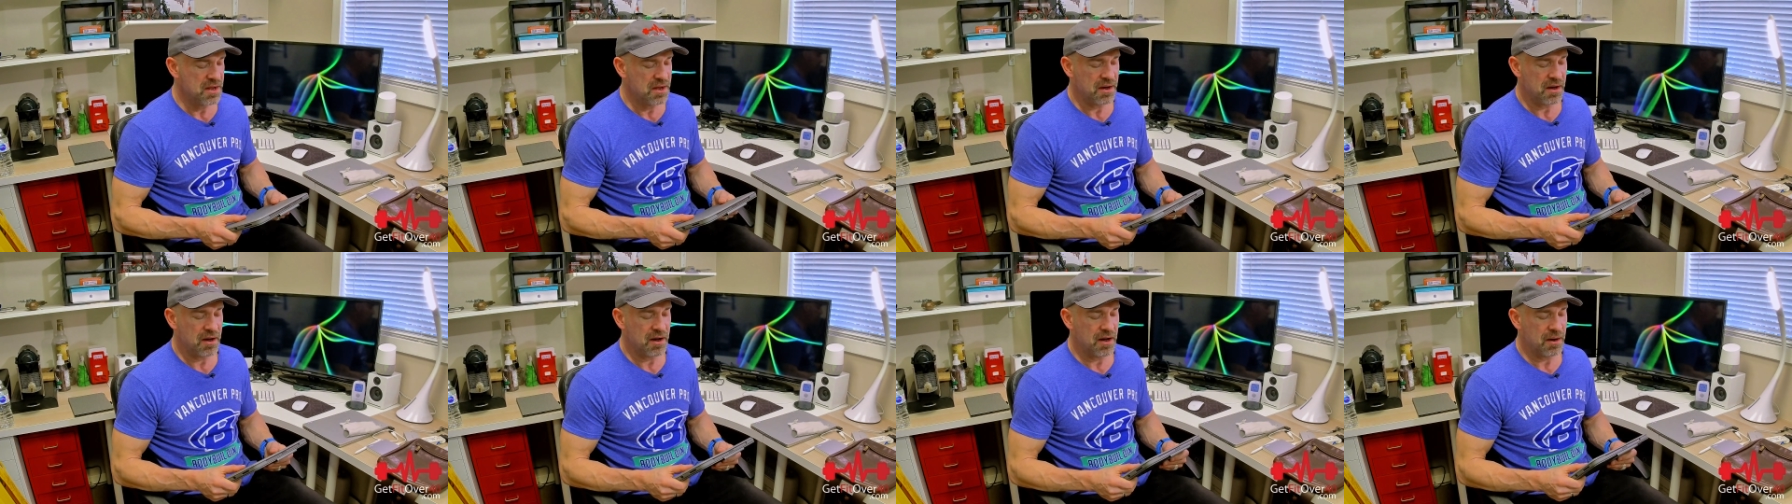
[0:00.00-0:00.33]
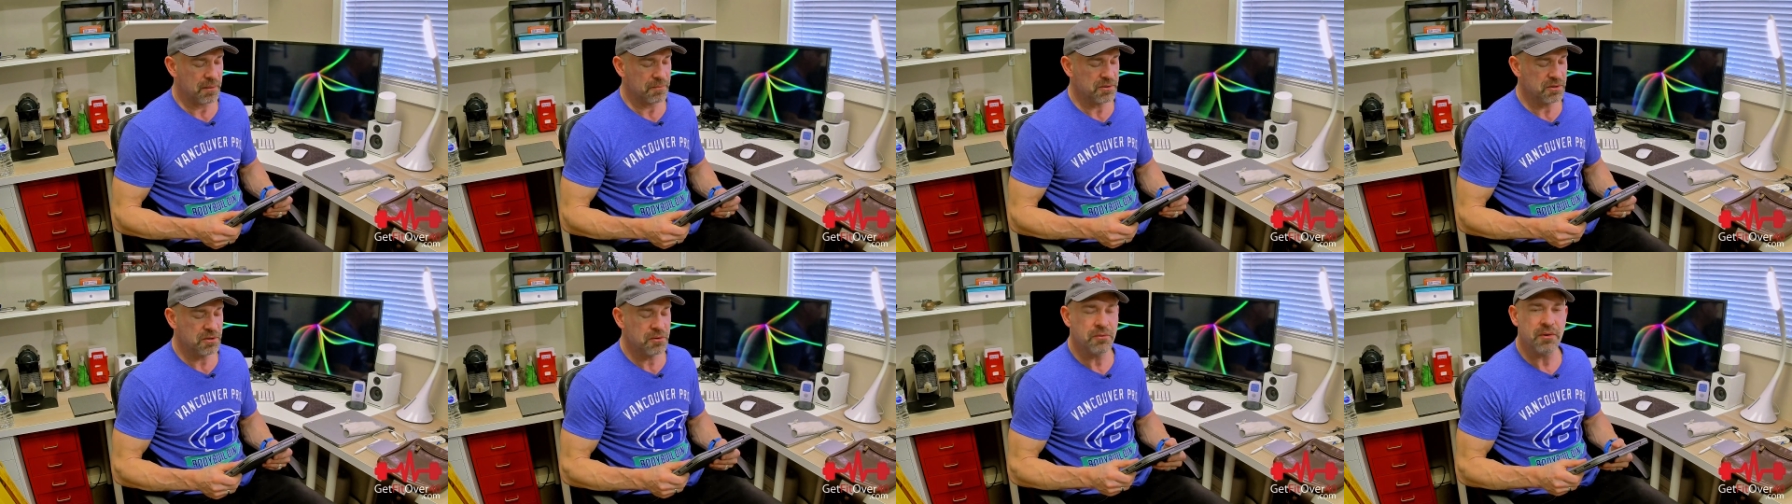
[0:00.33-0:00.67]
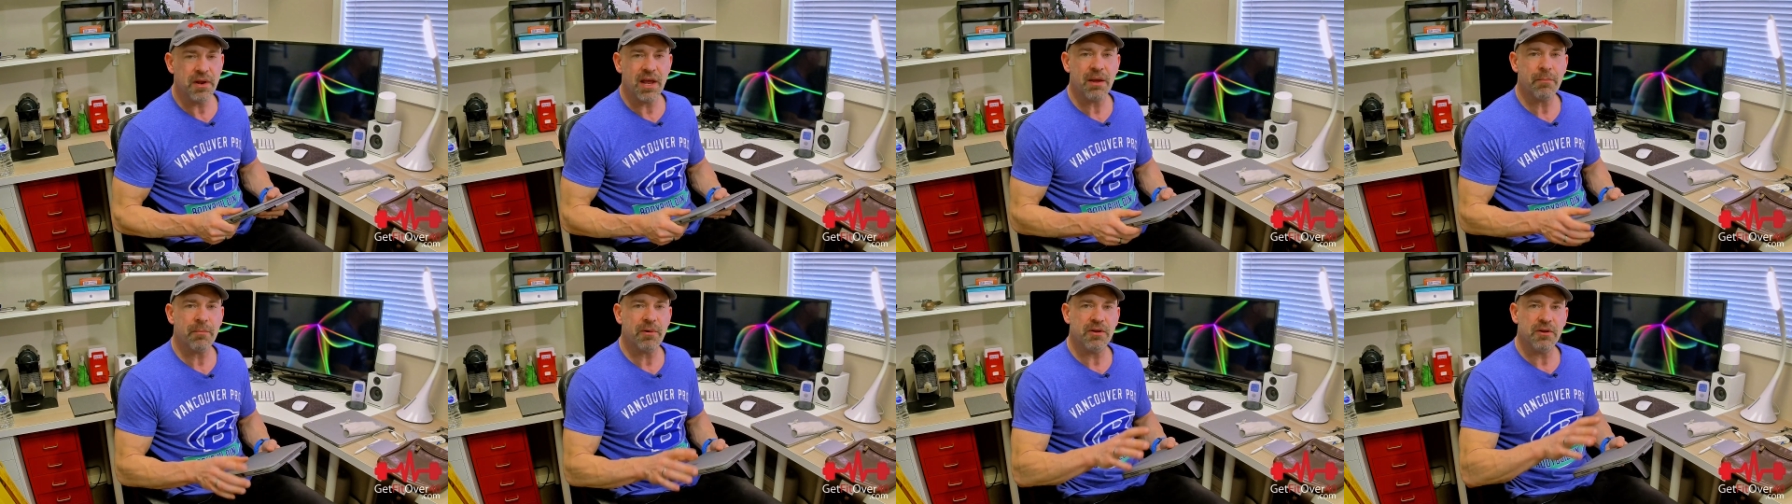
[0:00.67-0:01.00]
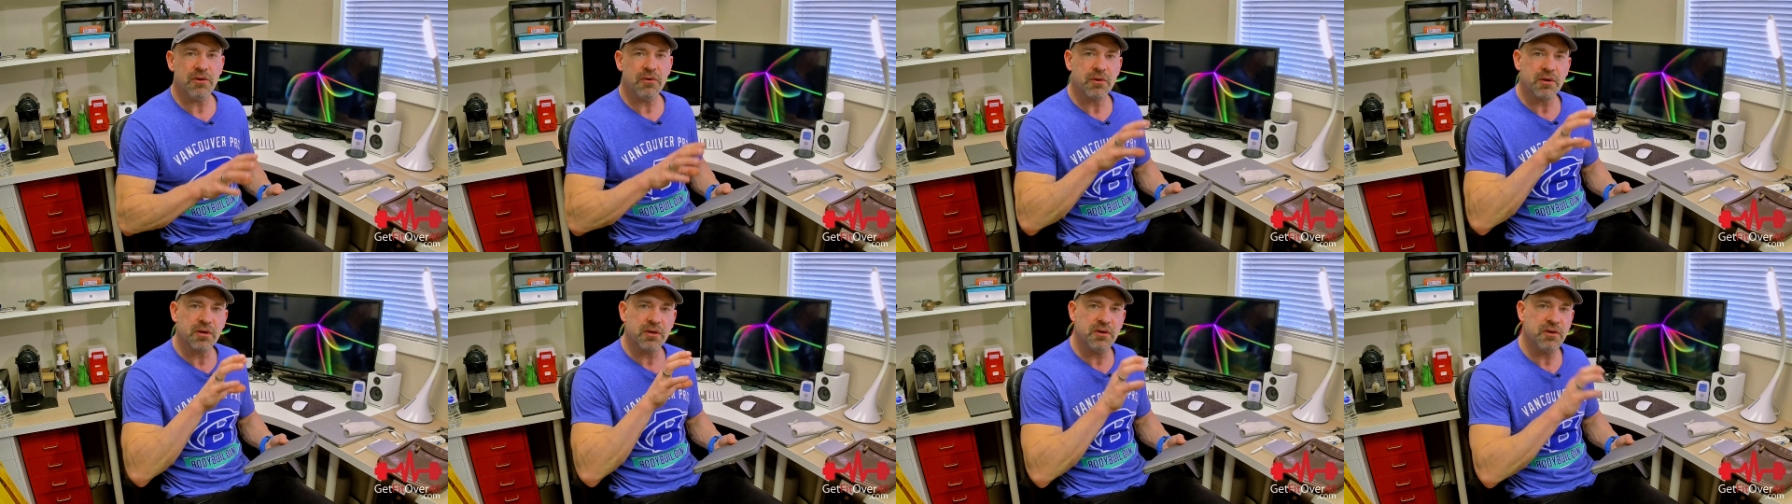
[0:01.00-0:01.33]
Um, you name it,
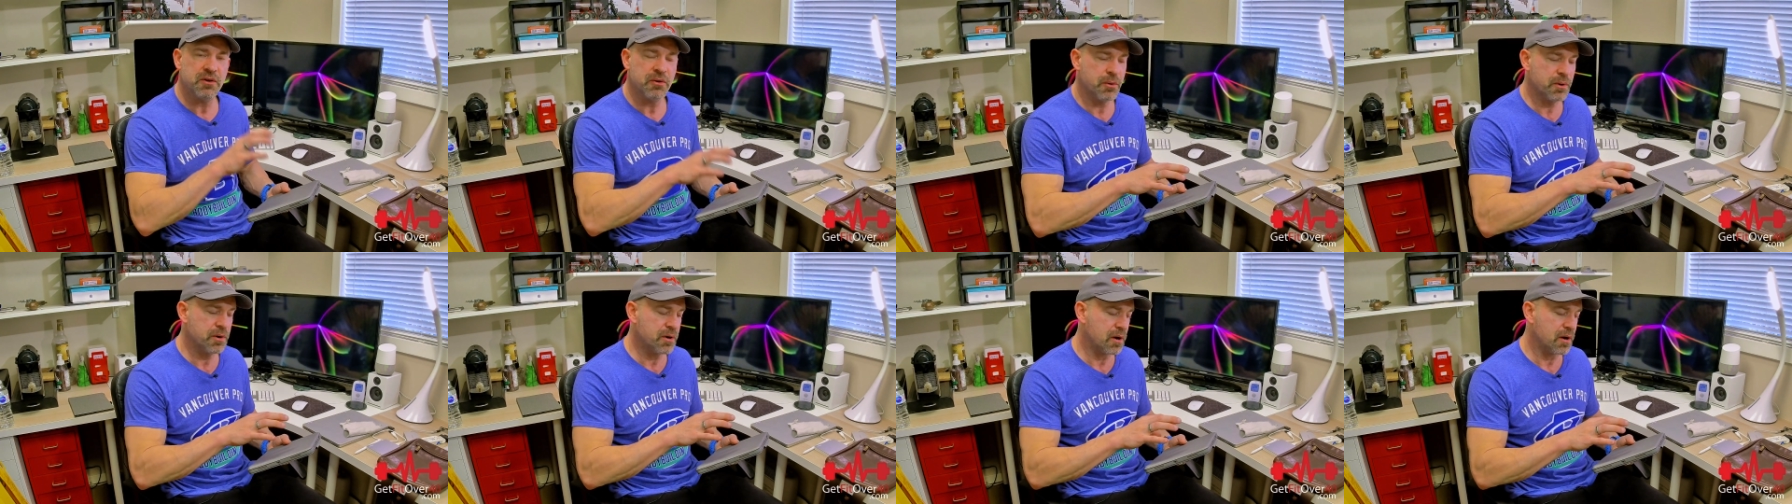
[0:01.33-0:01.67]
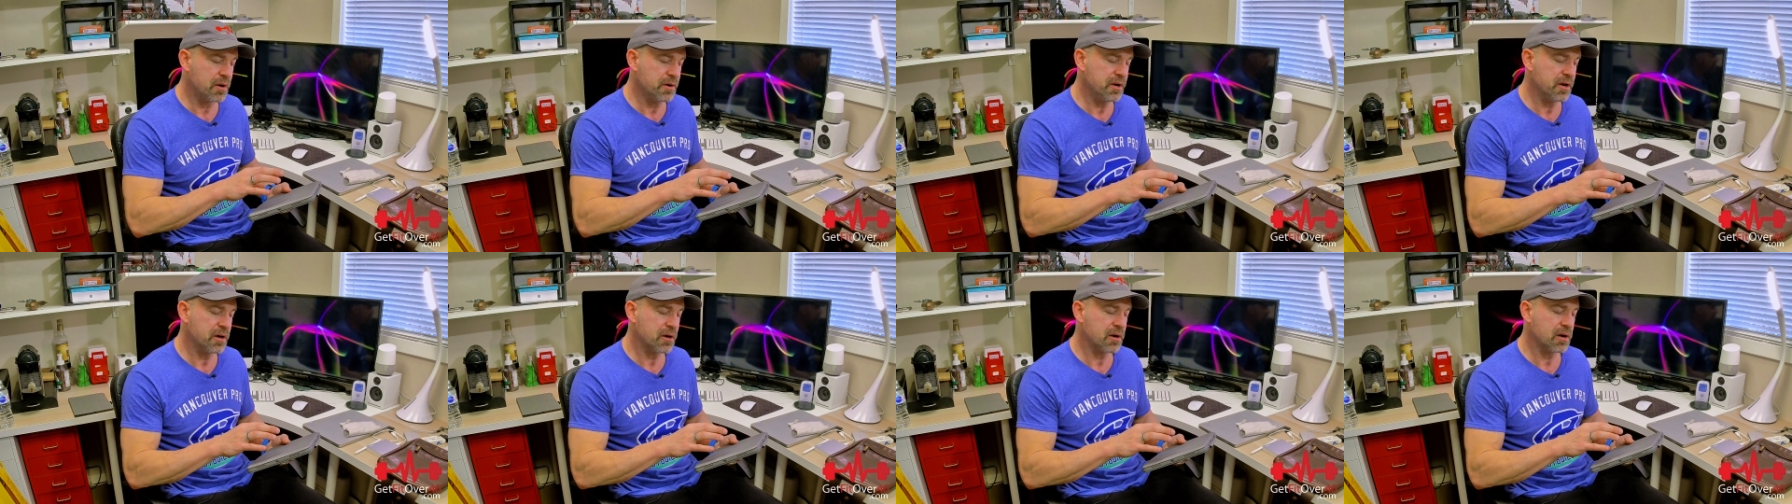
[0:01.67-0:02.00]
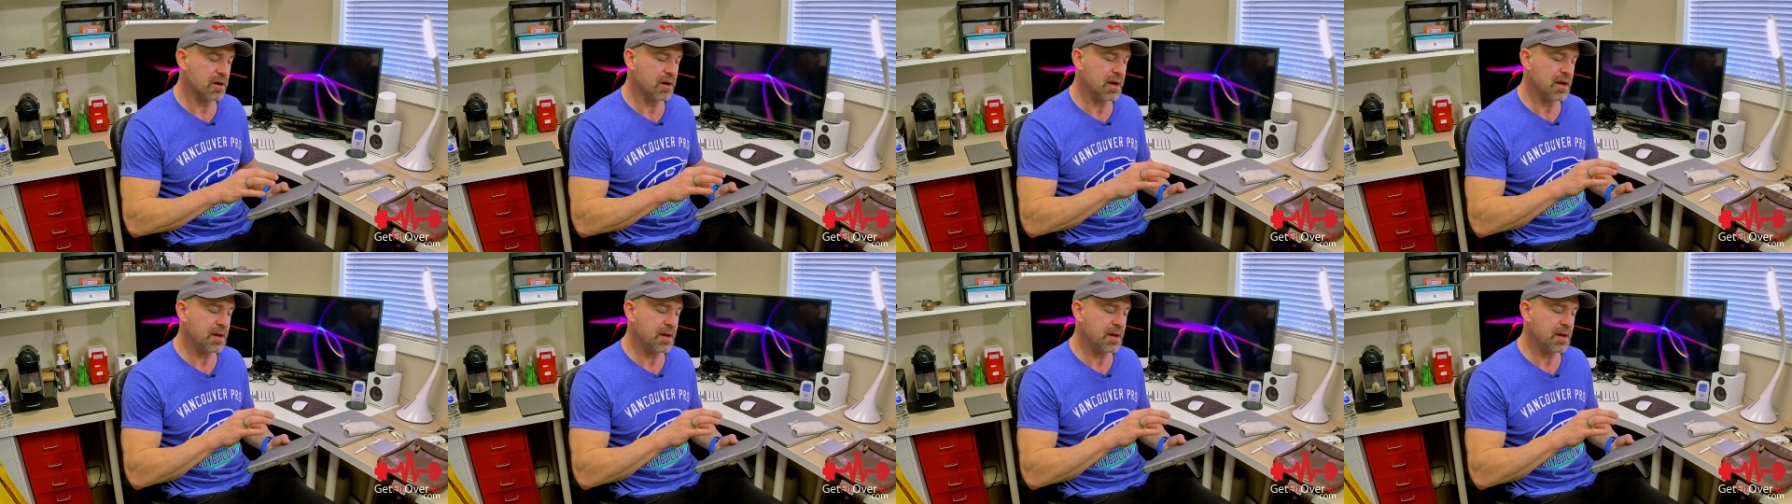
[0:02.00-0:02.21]
you can do it on here,